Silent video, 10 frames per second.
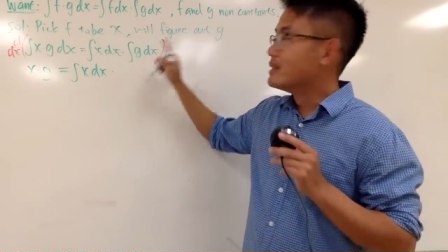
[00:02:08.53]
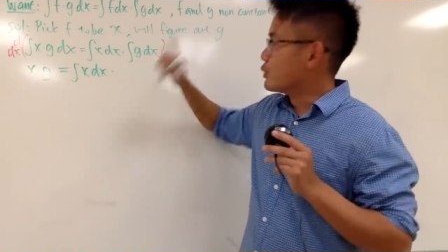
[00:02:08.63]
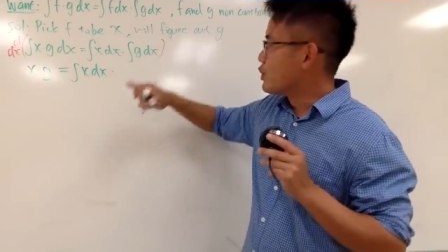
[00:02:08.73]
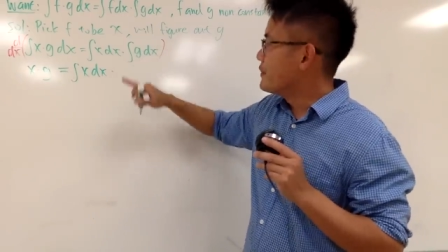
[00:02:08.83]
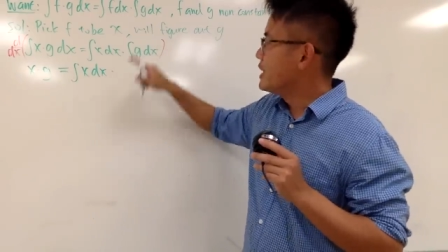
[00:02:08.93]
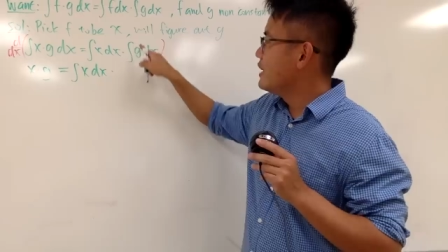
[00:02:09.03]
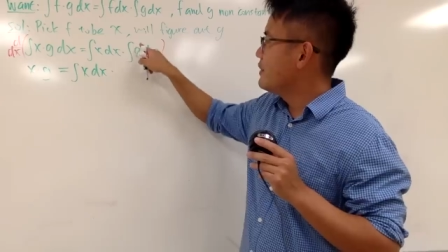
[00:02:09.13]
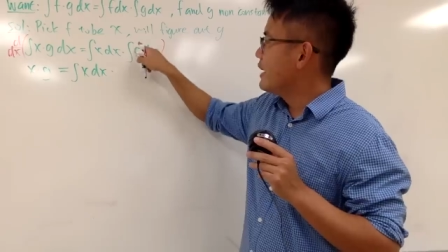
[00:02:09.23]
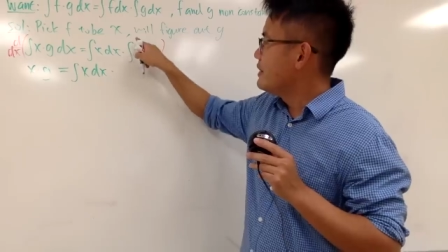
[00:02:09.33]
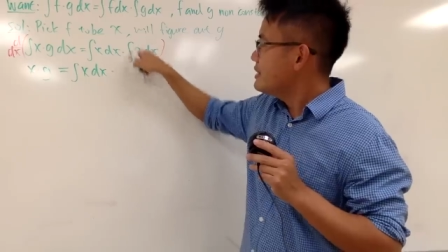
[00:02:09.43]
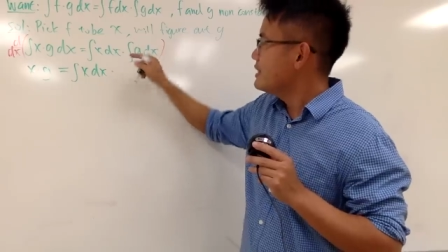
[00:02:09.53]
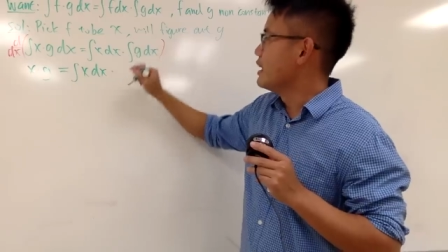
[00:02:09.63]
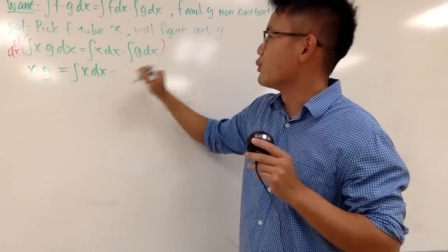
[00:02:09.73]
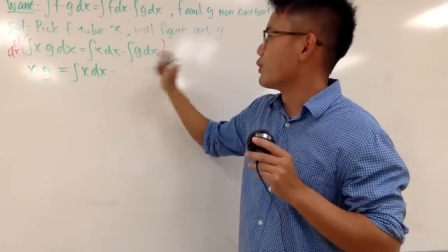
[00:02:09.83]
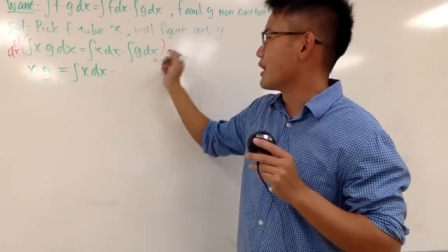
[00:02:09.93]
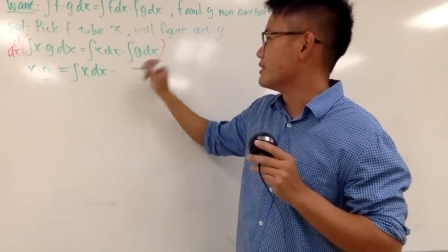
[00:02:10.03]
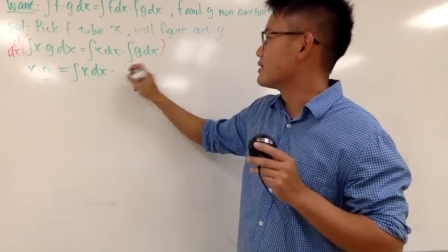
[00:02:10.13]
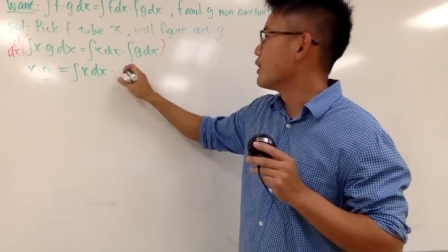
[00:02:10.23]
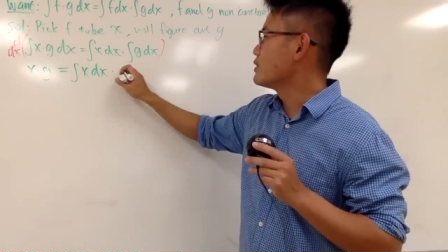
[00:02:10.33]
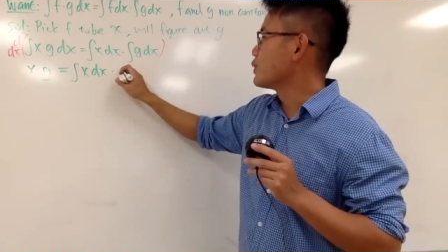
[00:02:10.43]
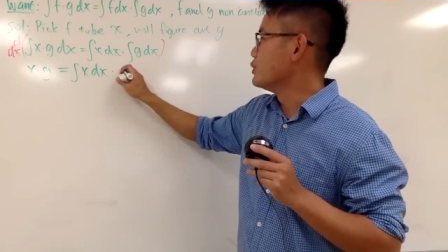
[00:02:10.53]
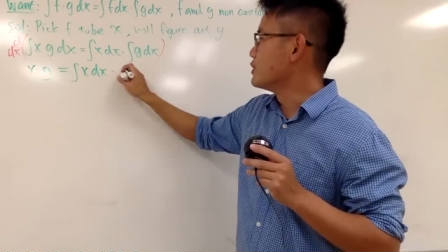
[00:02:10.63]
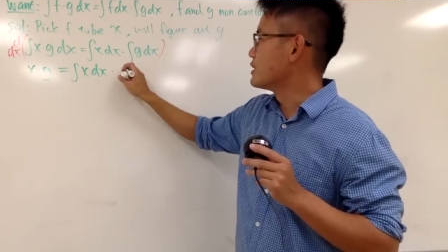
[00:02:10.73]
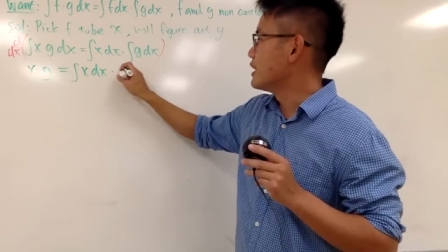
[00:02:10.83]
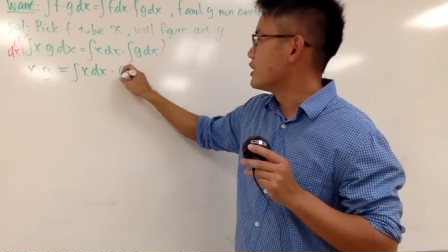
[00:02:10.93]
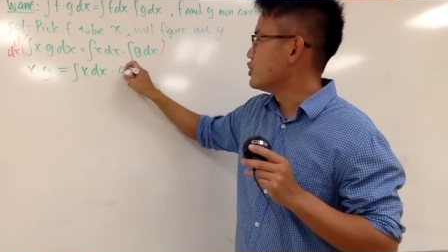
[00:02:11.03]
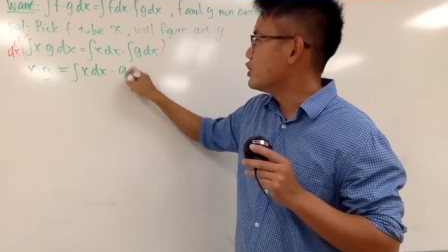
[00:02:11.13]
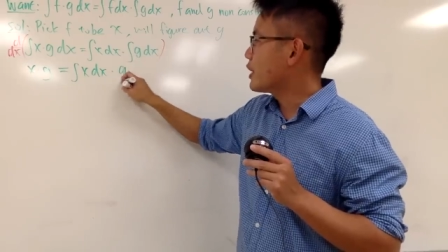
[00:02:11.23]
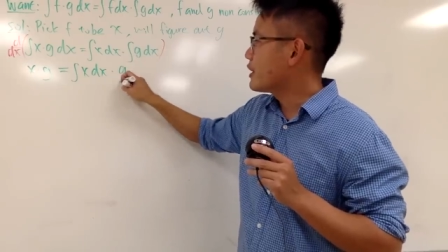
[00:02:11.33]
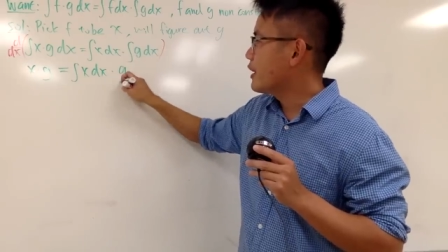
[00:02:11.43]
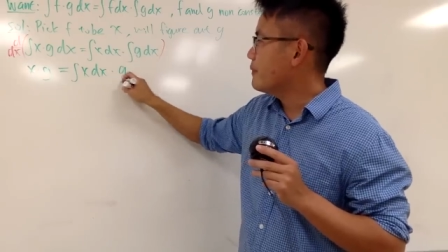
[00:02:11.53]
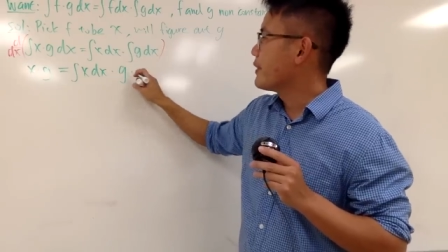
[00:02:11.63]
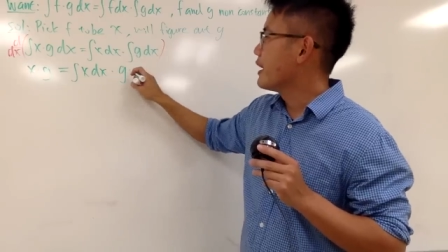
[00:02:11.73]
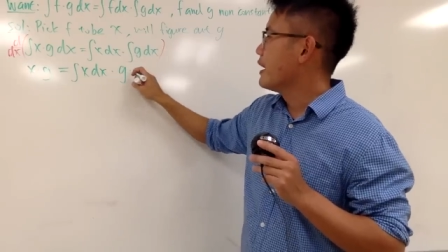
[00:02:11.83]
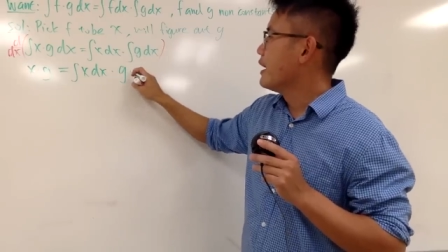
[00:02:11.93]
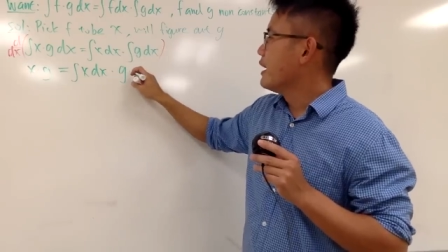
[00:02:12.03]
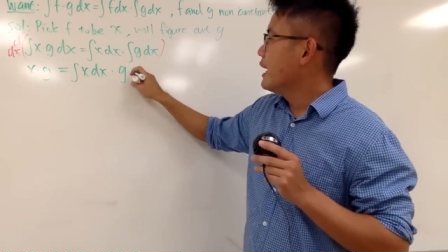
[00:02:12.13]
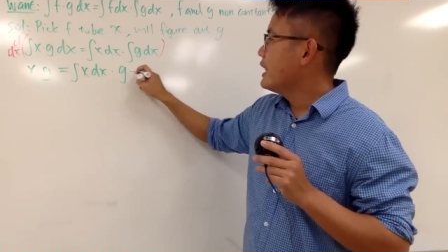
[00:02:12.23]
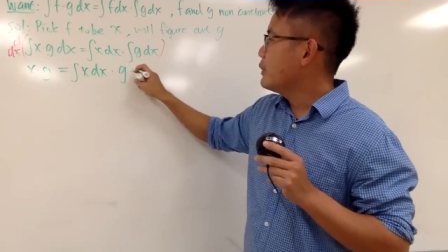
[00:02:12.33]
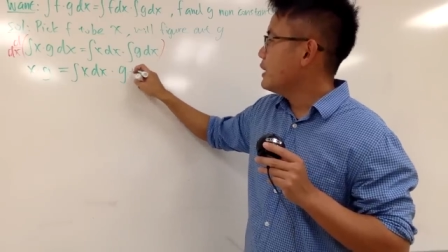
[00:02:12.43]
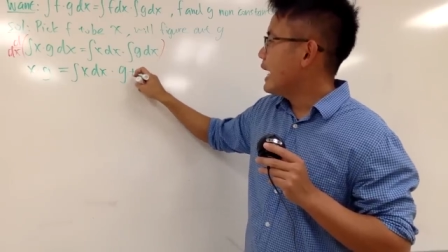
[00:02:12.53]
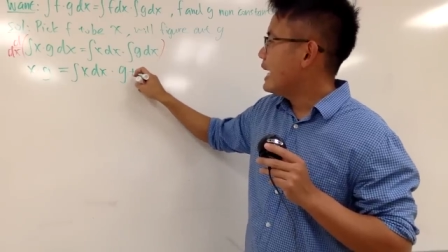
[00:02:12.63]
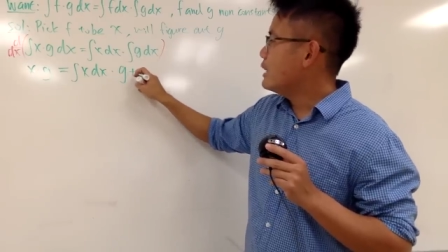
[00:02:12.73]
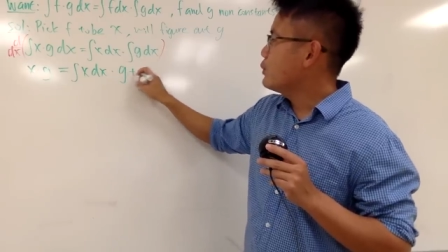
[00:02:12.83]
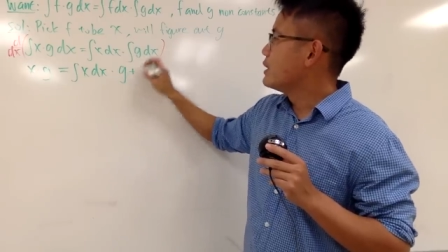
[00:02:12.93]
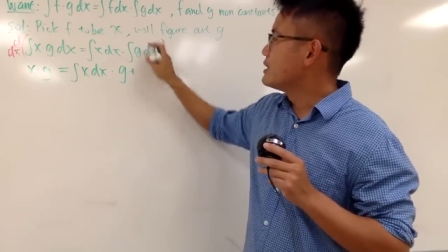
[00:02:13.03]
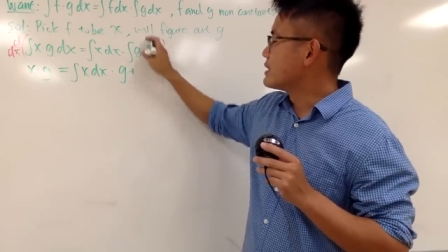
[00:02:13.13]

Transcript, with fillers: Derivative and this integral cancel, so we just get the g right here. And then we add it with